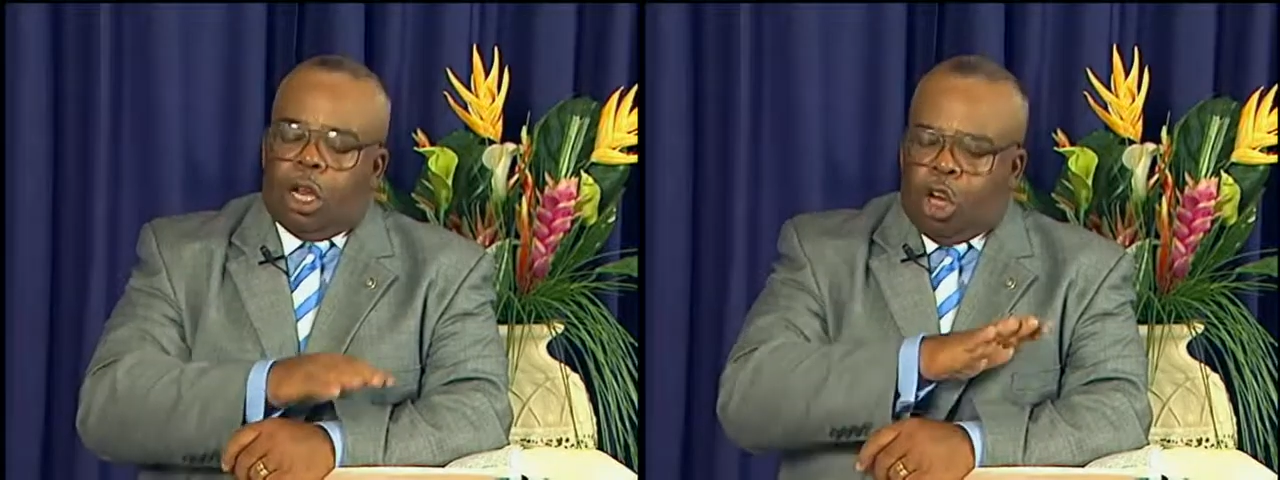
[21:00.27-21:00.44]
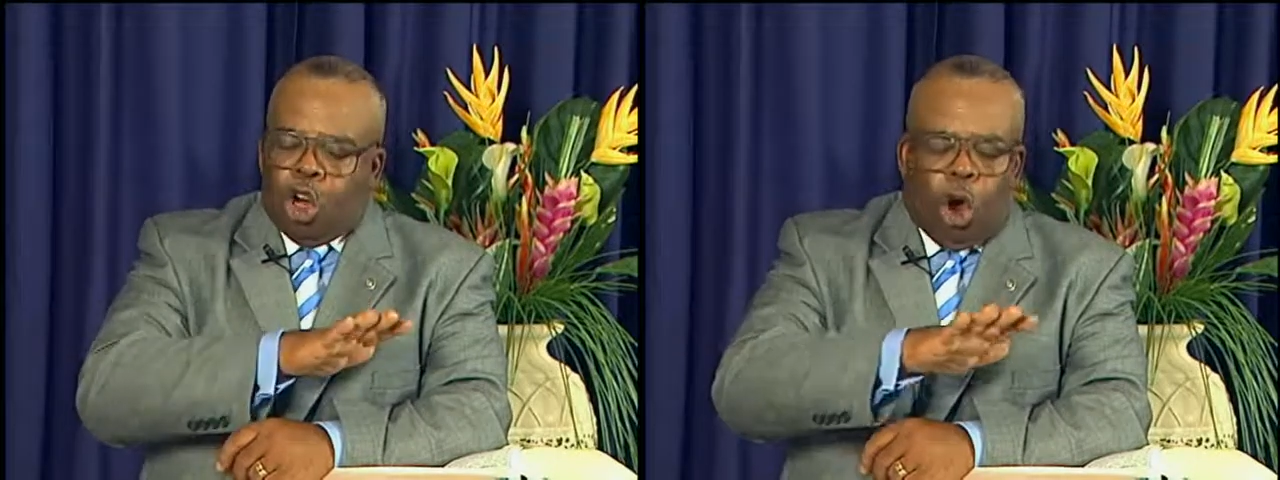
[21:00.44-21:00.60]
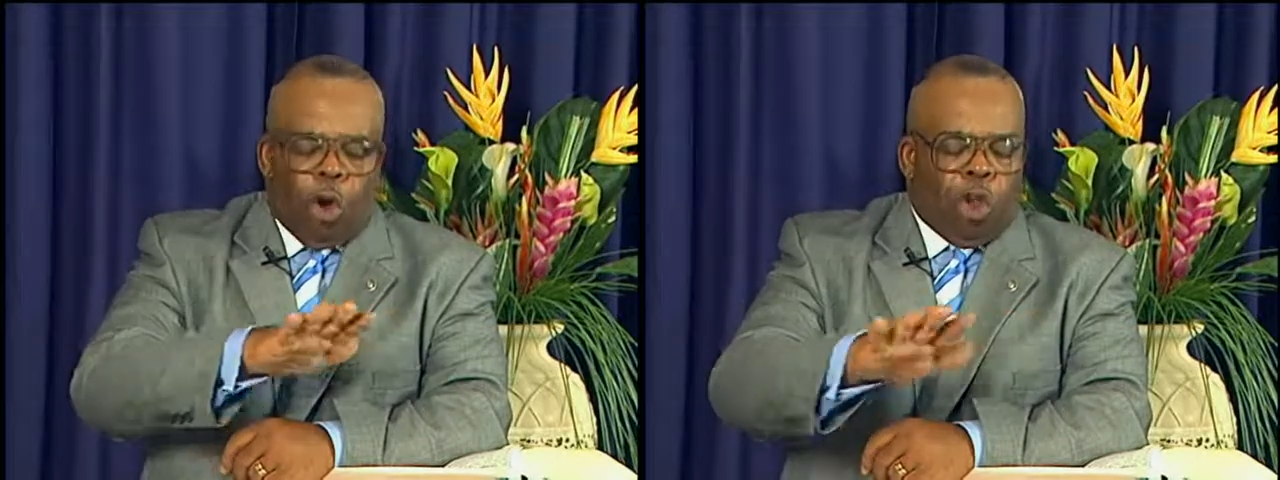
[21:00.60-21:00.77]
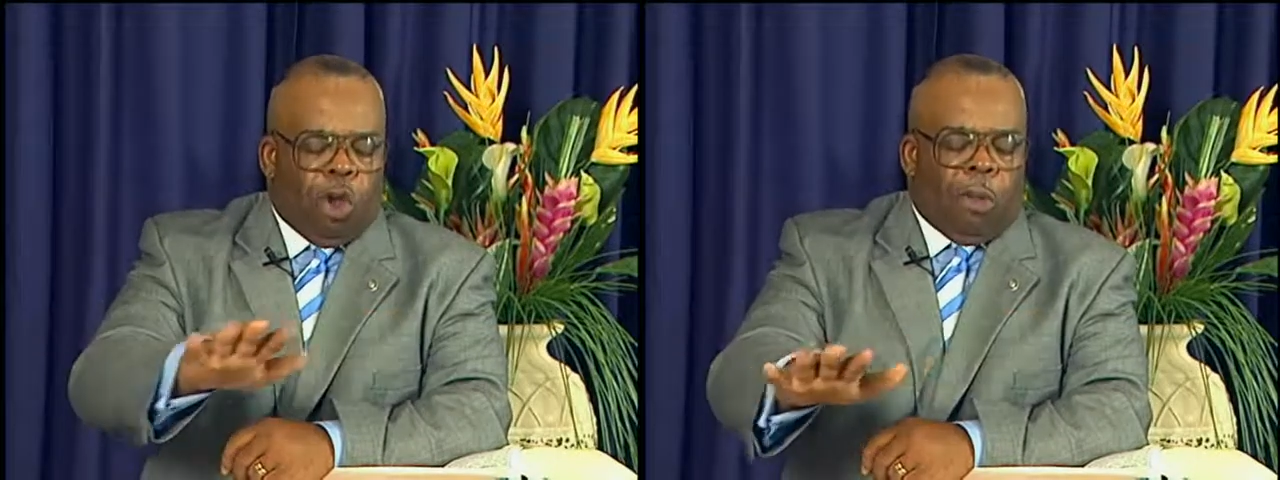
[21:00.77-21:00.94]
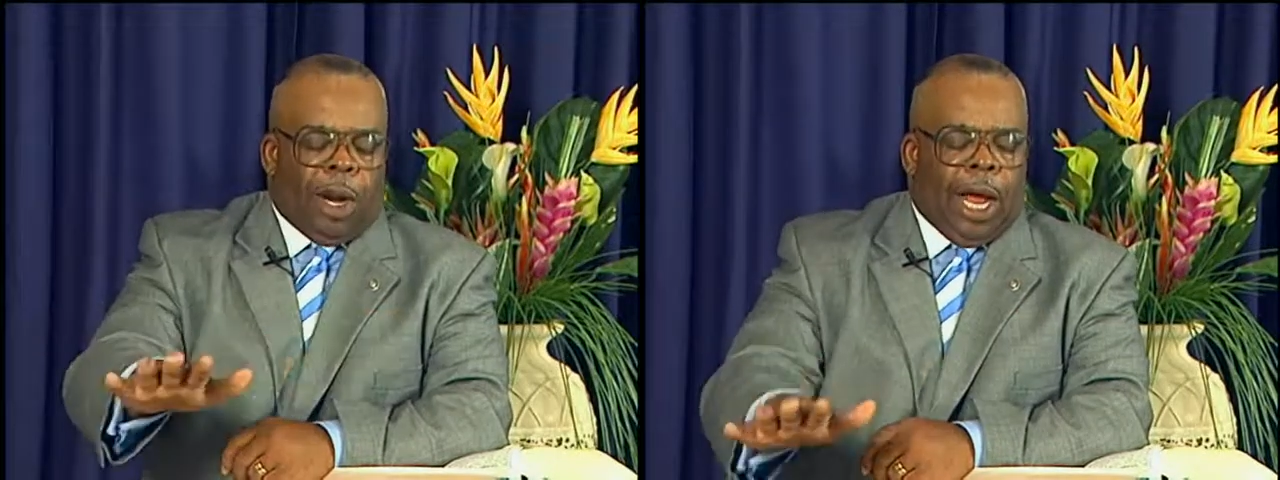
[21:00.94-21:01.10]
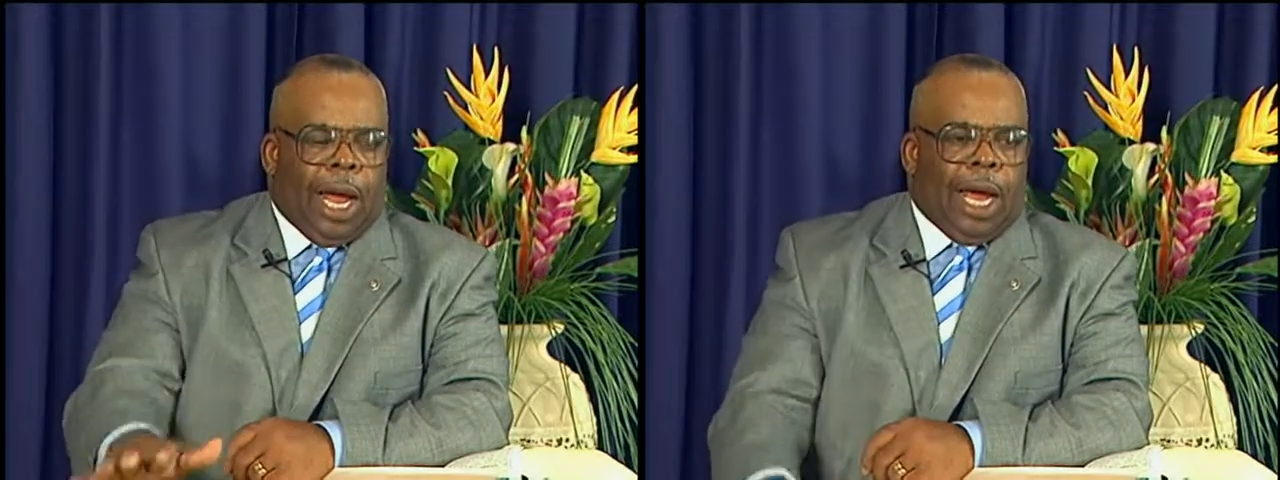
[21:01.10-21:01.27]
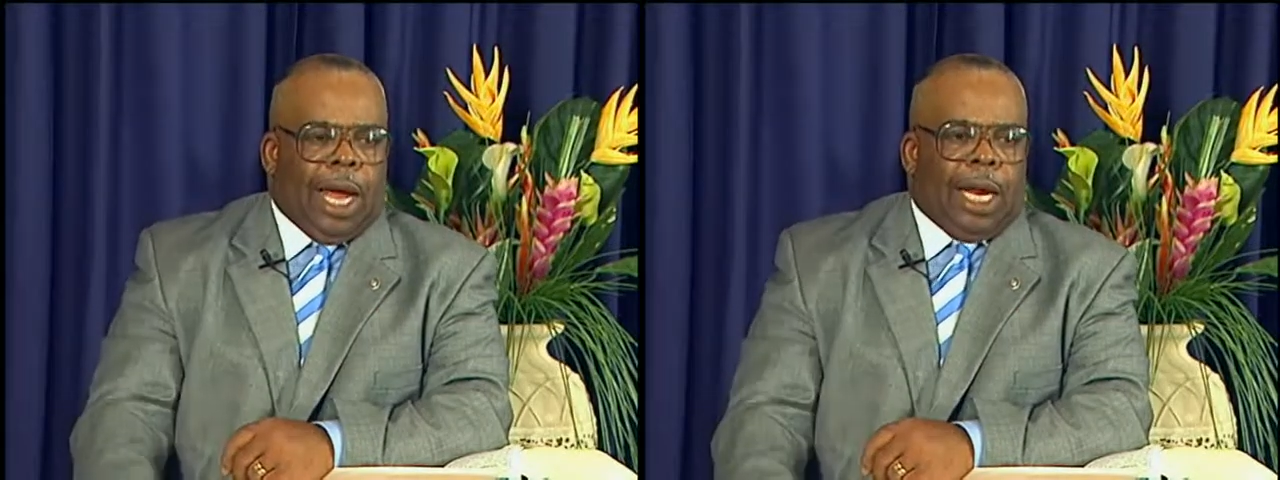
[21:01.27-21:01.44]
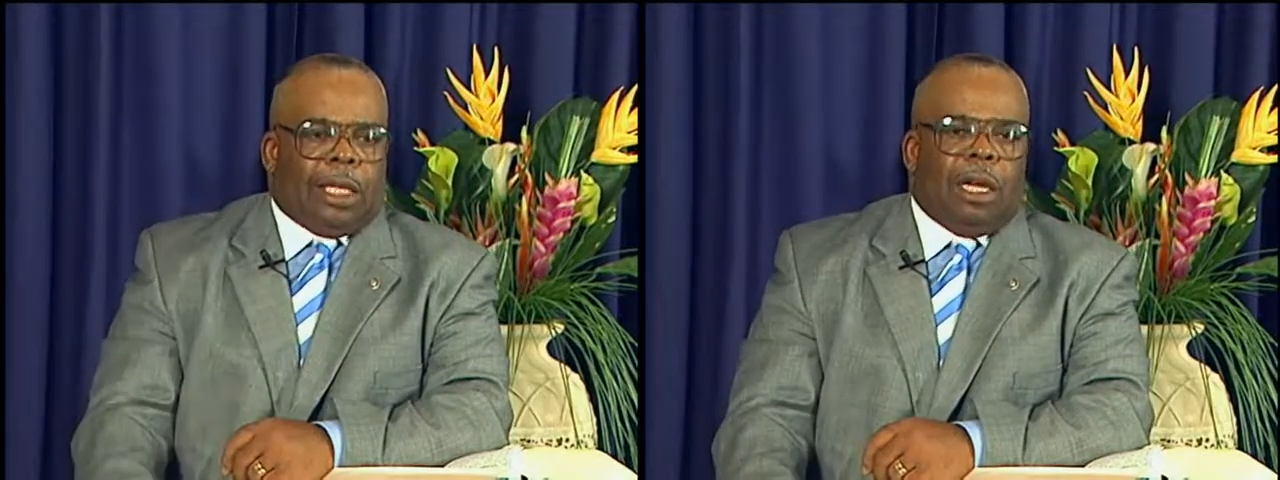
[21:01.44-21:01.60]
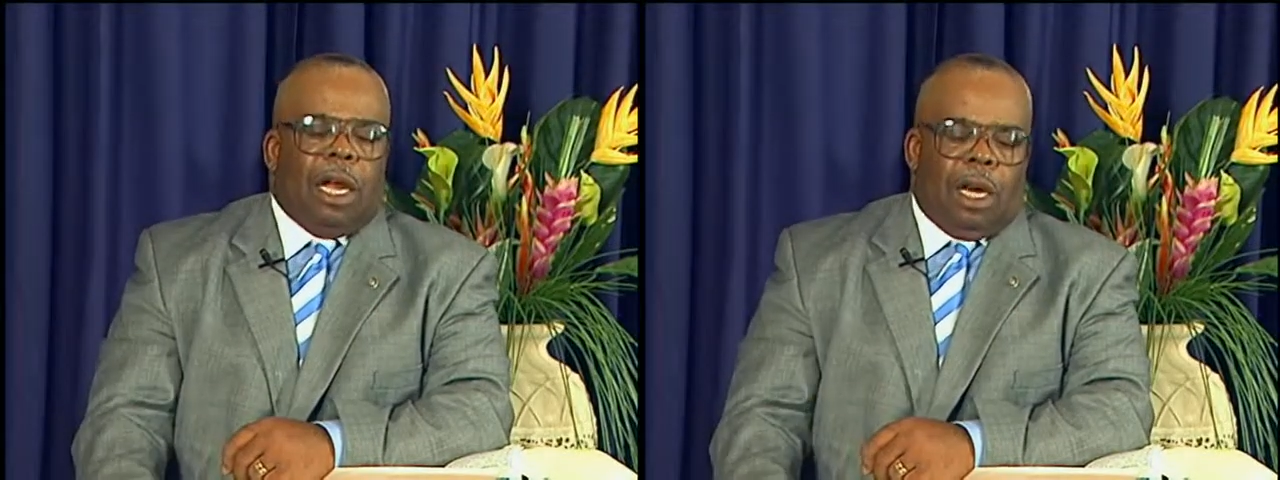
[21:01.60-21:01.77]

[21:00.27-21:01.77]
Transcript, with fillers: No human hands,